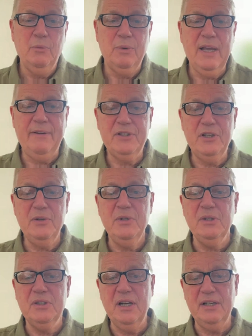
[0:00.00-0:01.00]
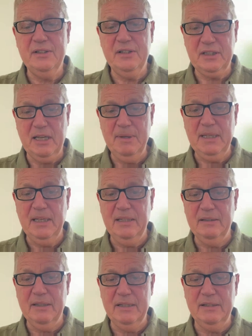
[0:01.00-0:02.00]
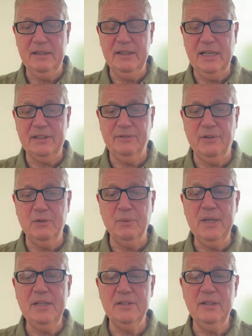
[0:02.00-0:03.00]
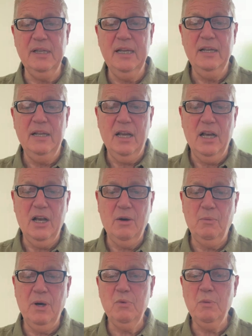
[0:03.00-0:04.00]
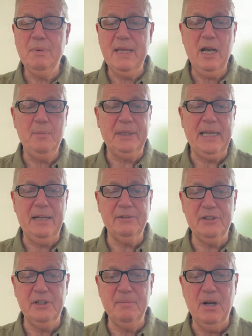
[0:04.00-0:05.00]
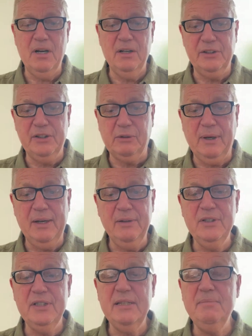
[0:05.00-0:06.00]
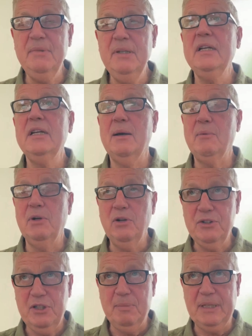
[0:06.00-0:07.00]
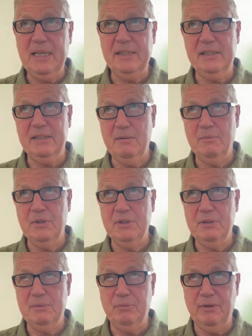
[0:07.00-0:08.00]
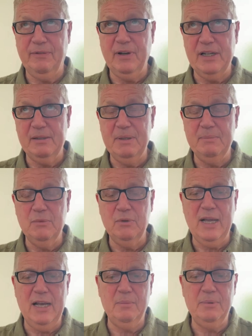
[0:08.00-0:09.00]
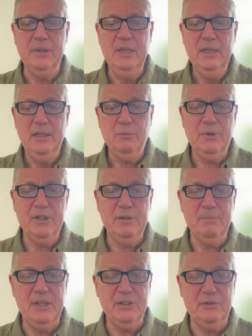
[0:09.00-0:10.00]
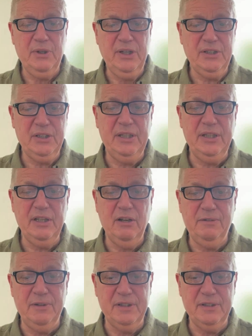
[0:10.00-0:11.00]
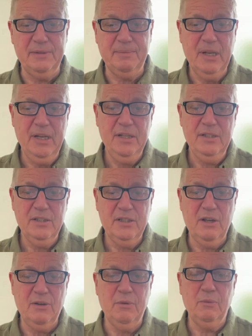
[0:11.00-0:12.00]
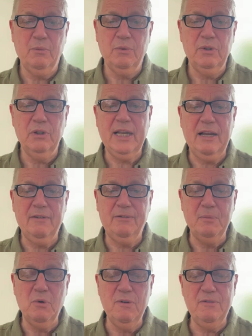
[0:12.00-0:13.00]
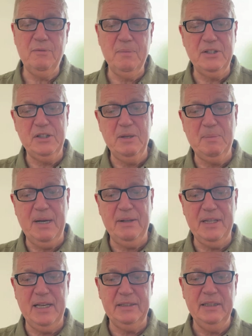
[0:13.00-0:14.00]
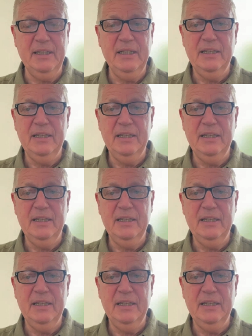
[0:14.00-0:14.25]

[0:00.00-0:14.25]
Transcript: We have two new starters coming in the, in the next few weeks. Uh, one will be helping out in the mark and the grounds team, and we'll also be getting someone to provide a bit more help with administration in the office. So look out for more information about that